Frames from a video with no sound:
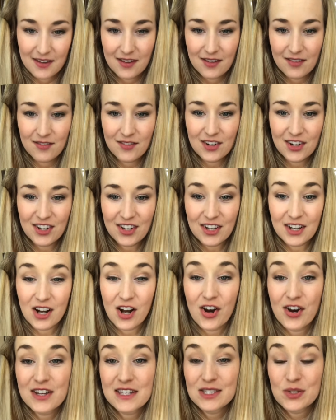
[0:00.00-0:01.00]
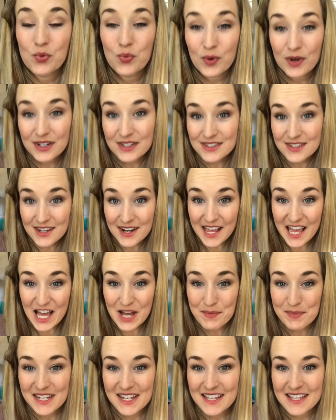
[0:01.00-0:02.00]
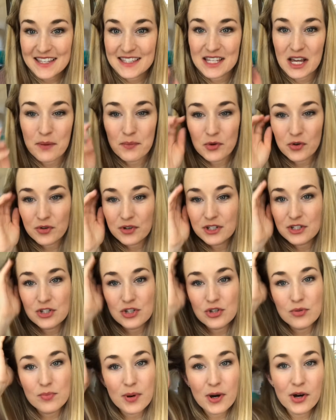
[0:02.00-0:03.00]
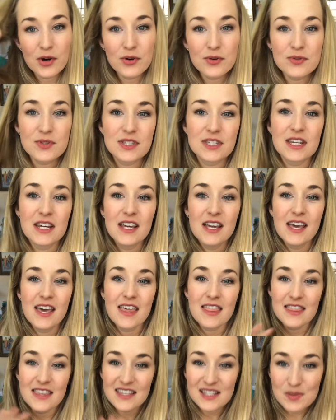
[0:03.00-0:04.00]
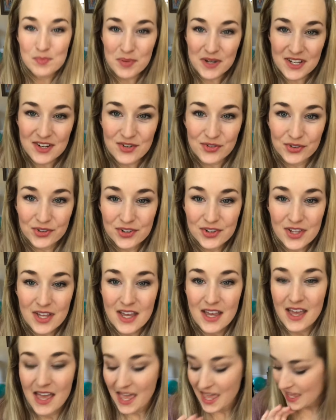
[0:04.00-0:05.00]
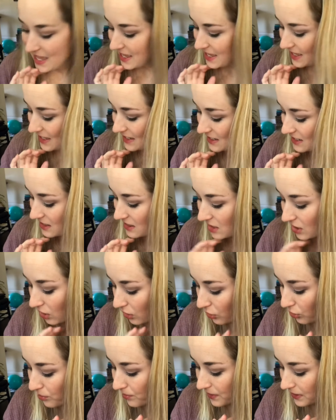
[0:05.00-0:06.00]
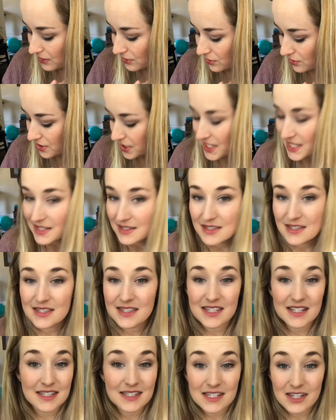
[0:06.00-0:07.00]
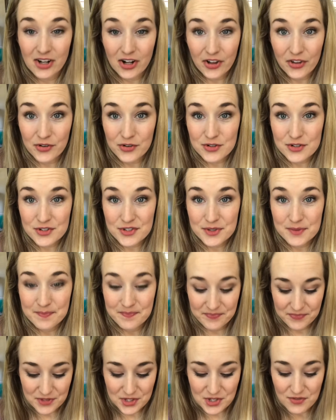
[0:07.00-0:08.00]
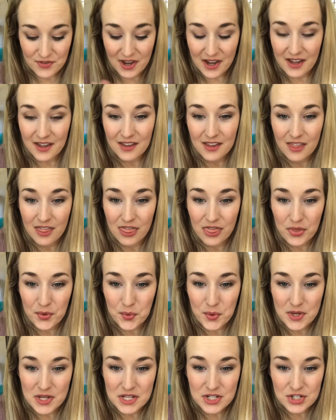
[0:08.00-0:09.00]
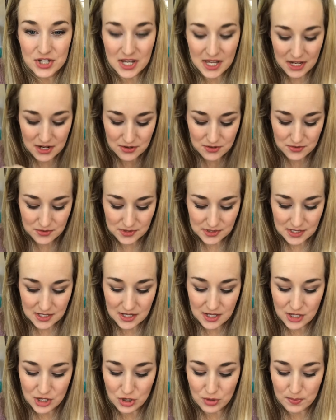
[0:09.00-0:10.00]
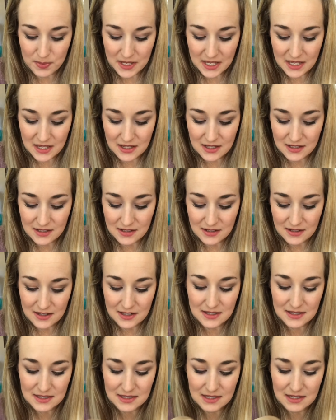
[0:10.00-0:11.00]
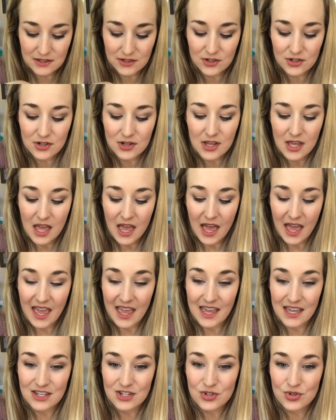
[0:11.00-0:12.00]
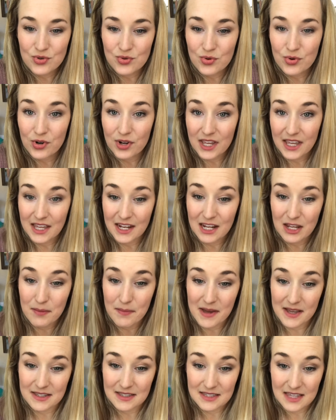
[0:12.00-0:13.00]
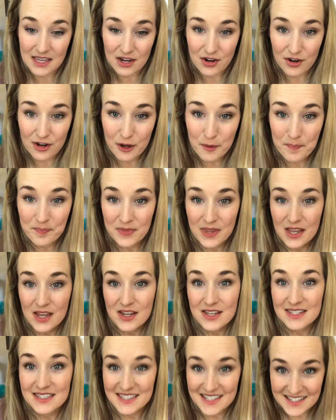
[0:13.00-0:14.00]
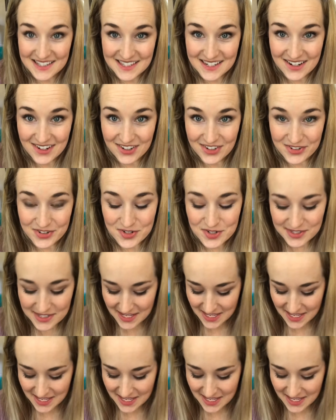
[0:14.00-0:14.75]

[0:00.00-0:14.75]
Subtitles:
Very good. All right, so what's gonna happen is I'm going to post this bundle, and the whole bundle is $60. You've got 3 shadows, your pink concealer, and your organic mascara, $60.